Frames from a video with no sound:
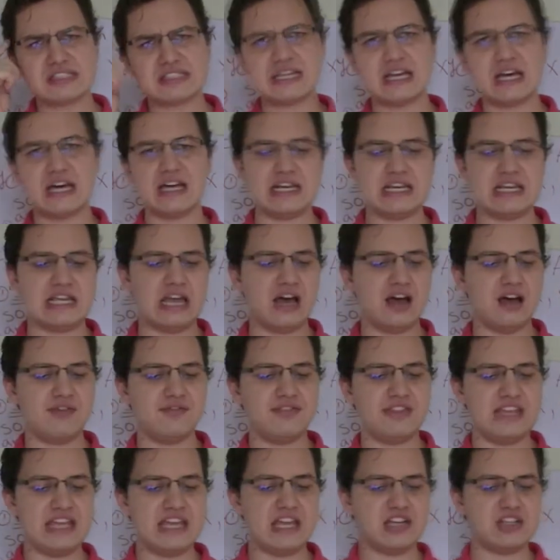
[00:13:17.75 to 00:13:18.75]
study
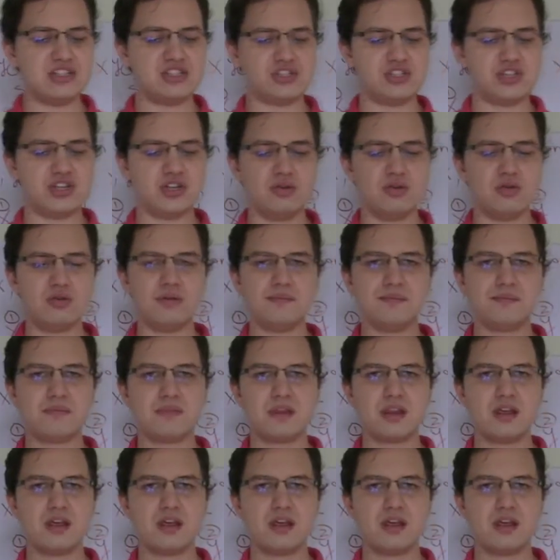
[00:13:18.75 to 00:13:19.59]
of the issue.